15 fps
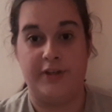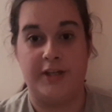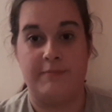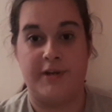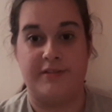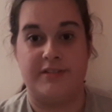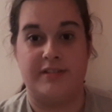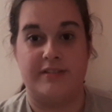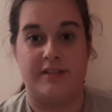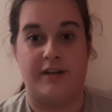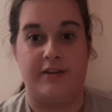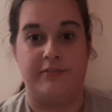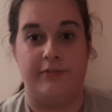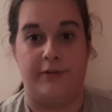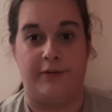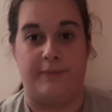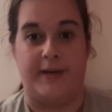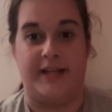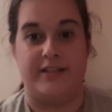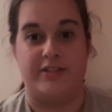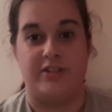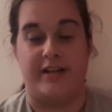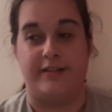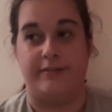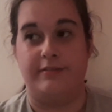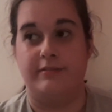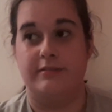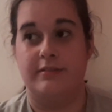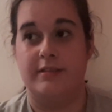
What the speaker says: are you most excited for about this channel?